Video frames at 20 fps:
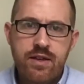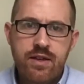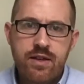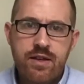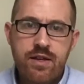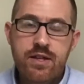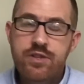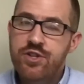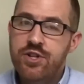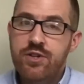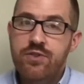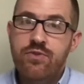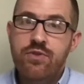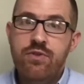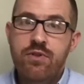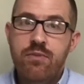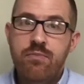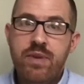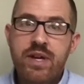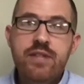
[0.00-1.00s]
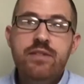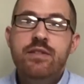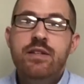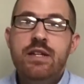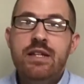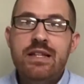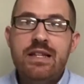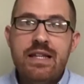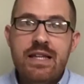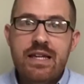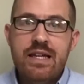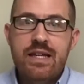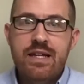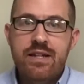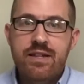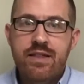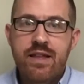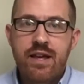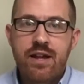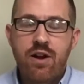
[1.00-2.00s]
In general, a basic
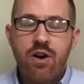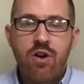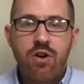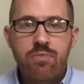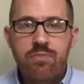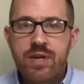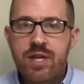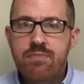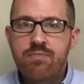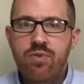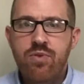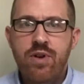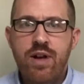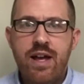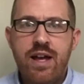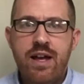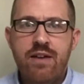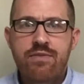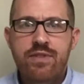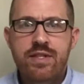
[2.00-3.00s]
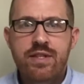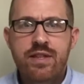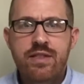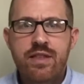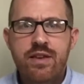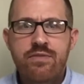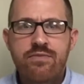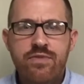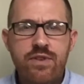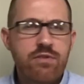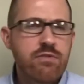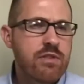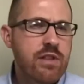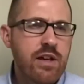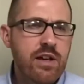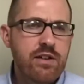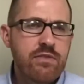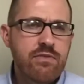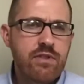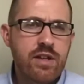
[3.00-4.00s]
need that all people have is that they feel
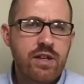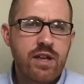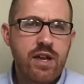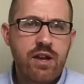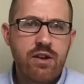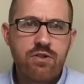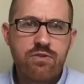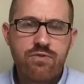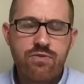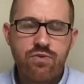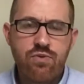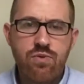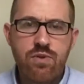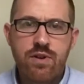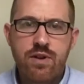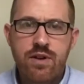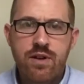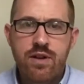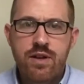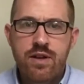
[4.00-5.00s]
loved and cared for.